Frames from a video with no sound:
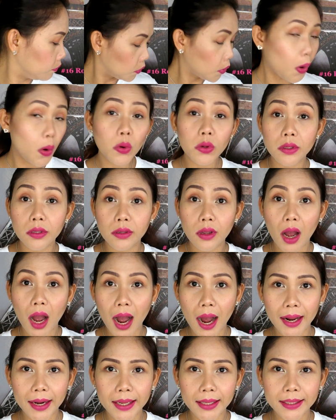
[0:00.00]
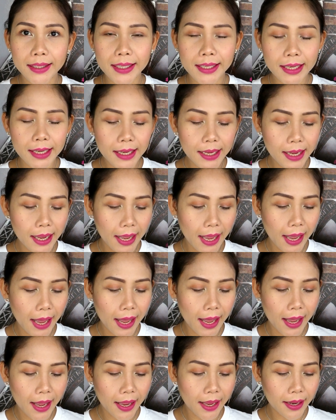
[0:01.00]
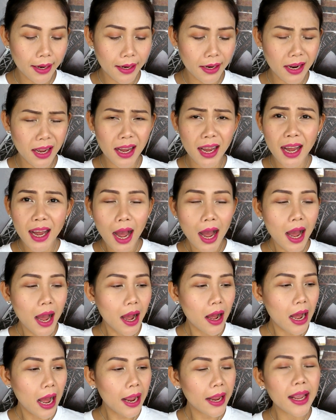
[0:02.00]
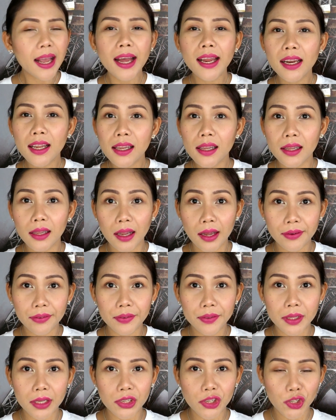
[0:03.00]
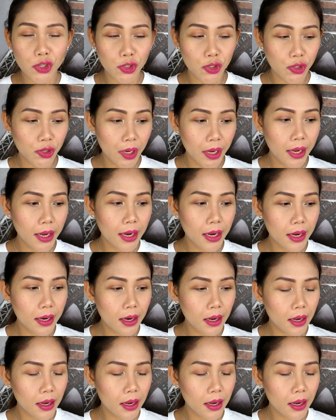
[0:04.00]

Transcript: Rose Oddity and uh, I kind of love the shade.